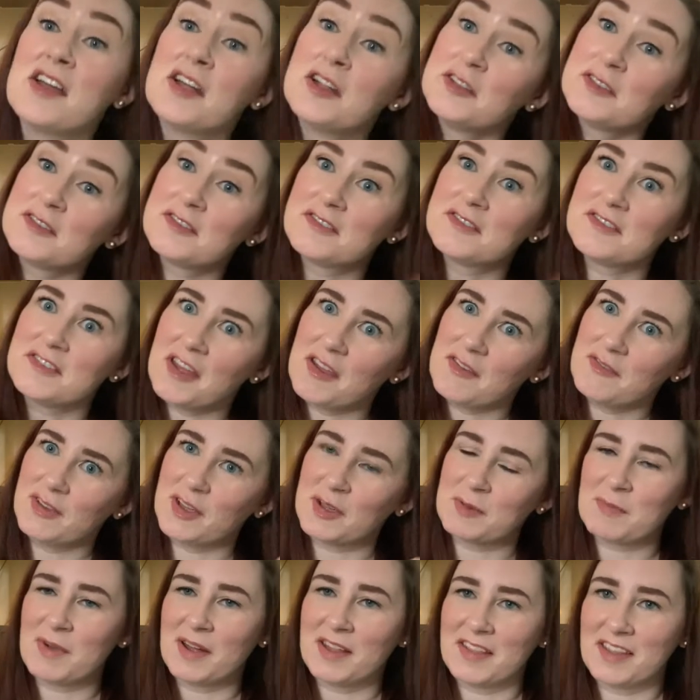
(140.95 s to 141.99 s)
saving
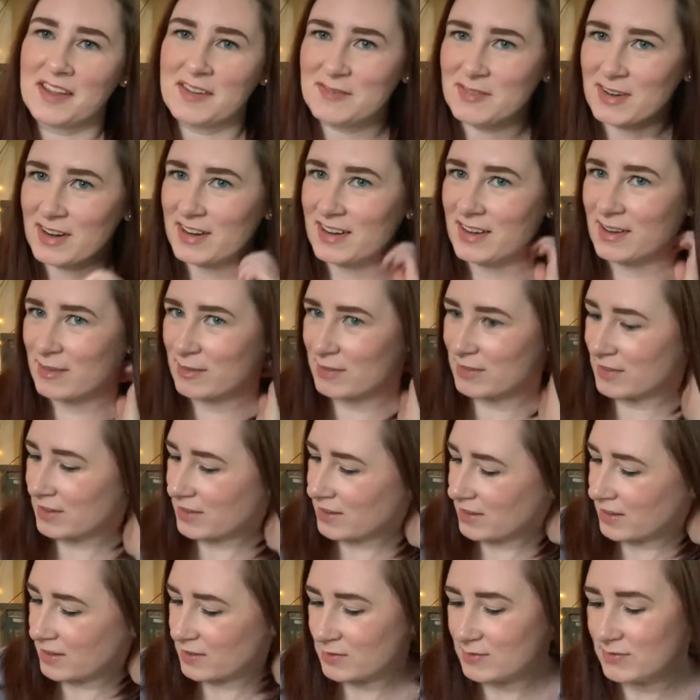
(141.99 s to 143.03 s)
my life right now,
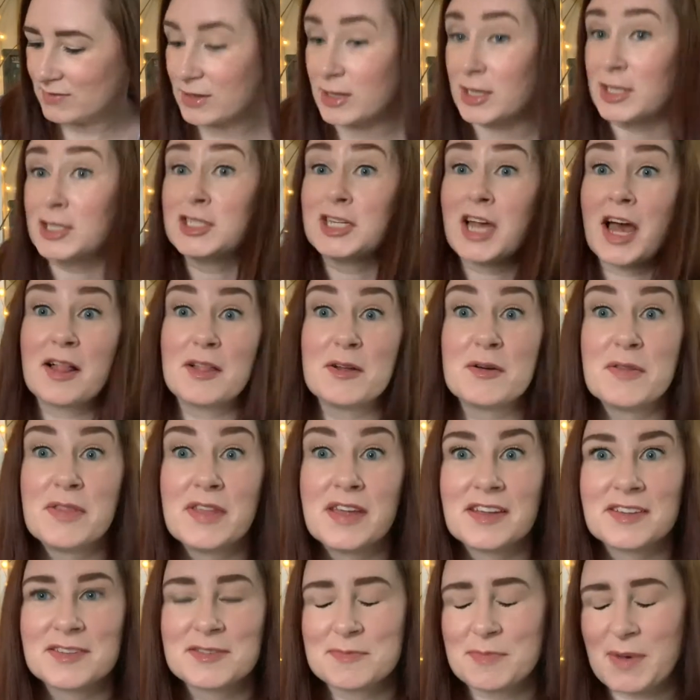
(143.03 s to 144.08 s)
the very shallow
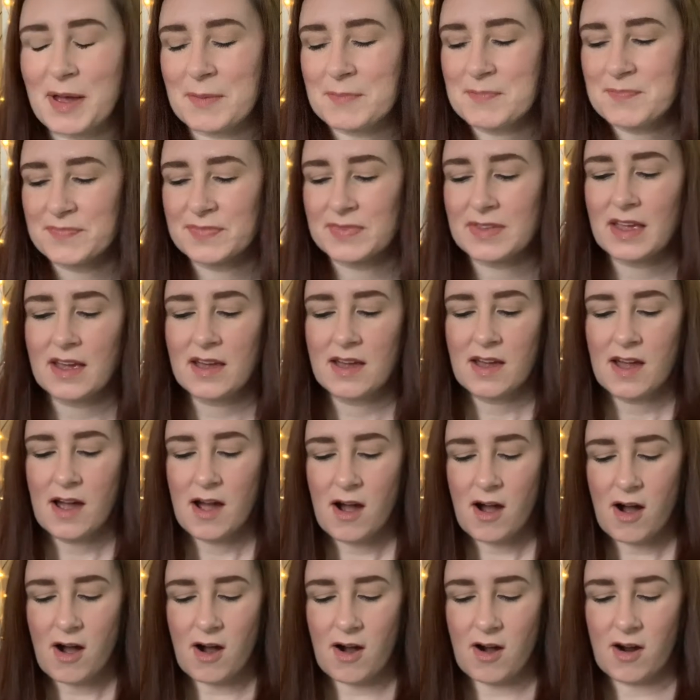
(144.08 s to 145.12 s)
things, but
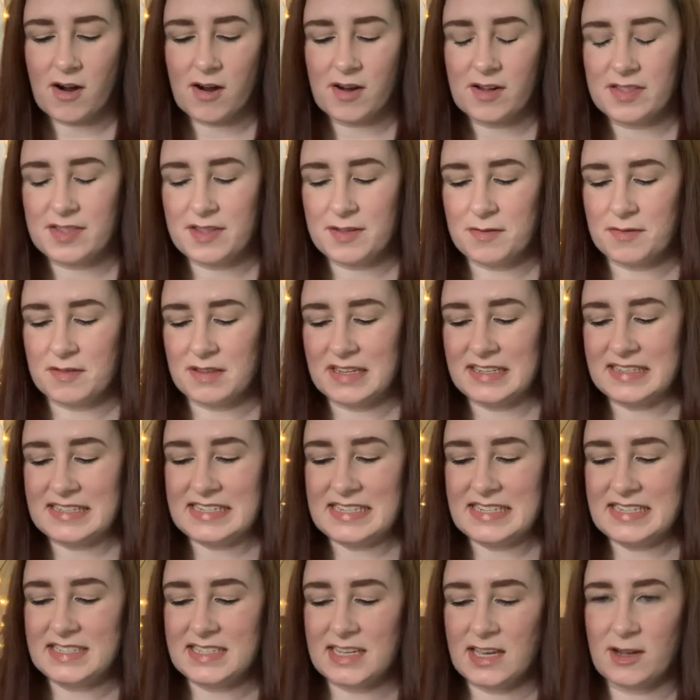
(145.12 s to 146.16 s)
are this
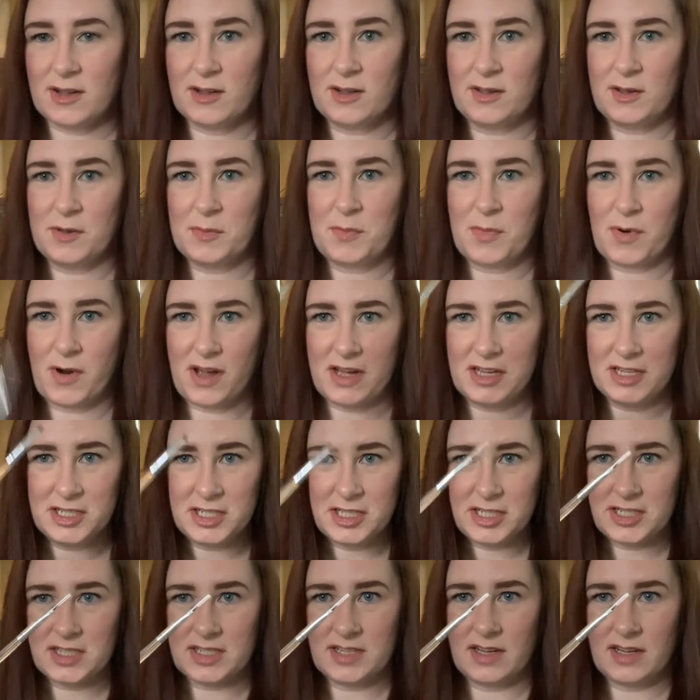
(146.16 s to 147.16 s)
detail brush.